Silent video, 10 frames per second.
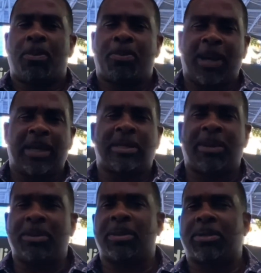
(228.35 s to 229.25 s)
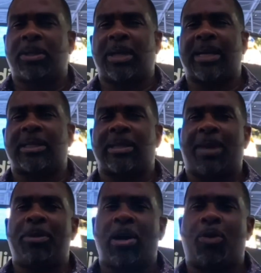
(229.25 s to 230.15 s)
Please give me some suggestions.
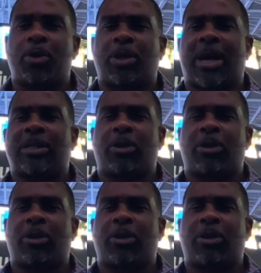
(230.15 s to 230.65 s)
Let me know what you guys are